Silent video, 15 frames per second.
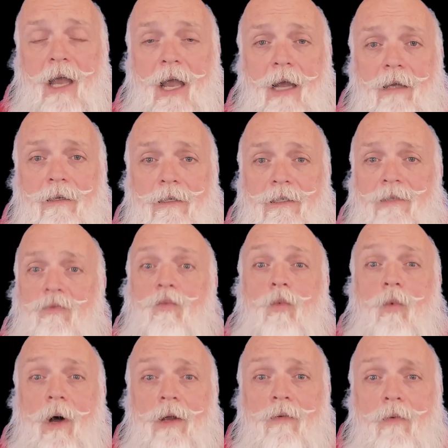Hey, it's just
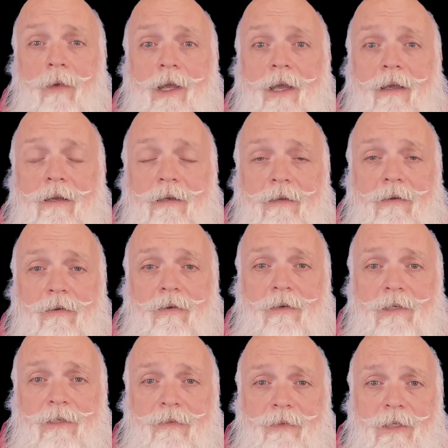1 week until
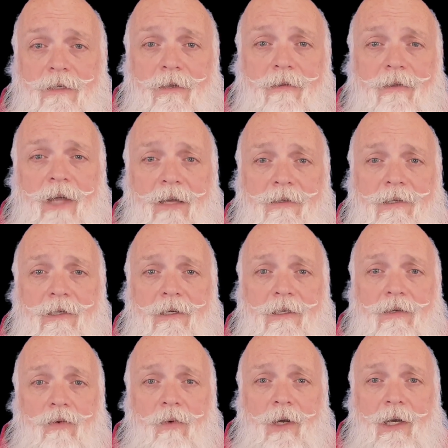Christmas
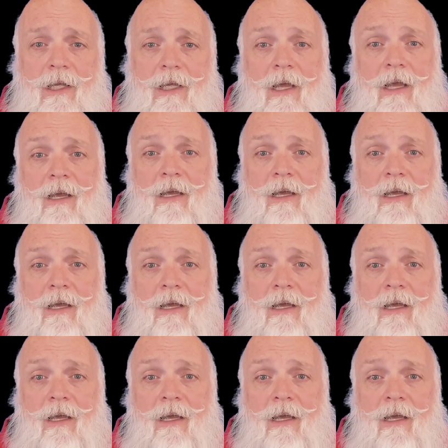2020,